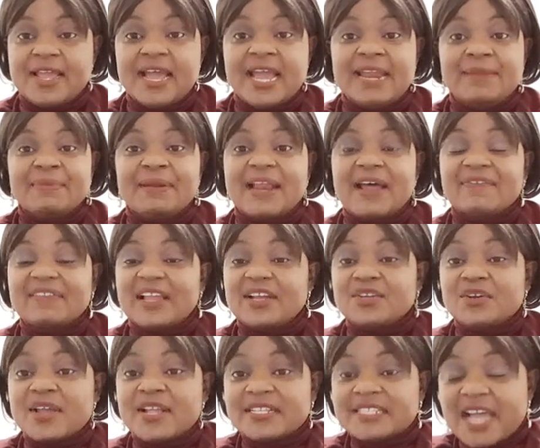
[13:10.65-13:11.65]
And immediately after
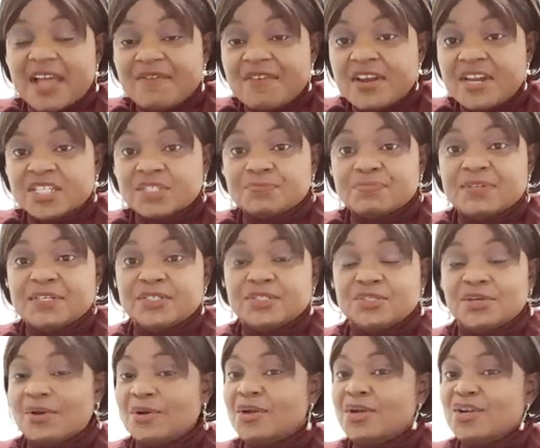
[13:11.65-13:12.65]
your interview is being
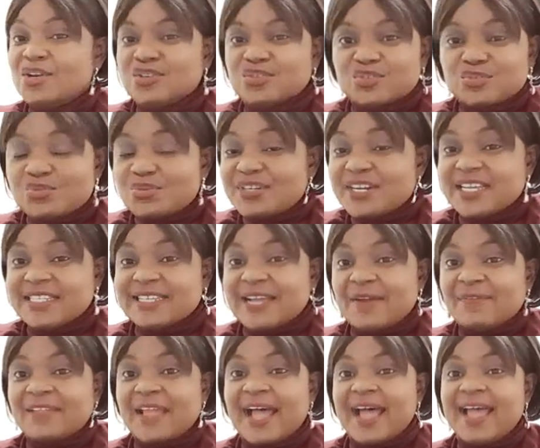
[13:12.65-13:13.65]
done, 2 days
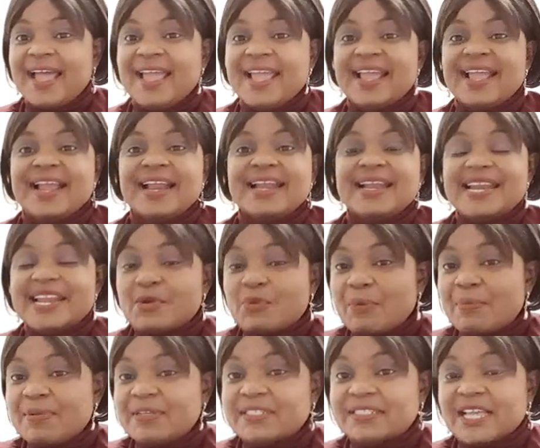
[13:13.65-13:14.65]
after, a link
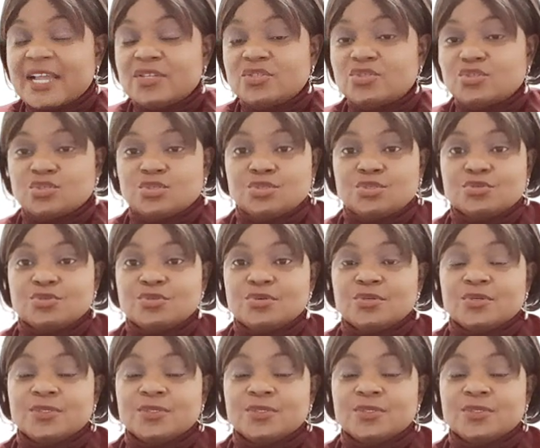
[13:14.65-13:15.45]
will be sent to you,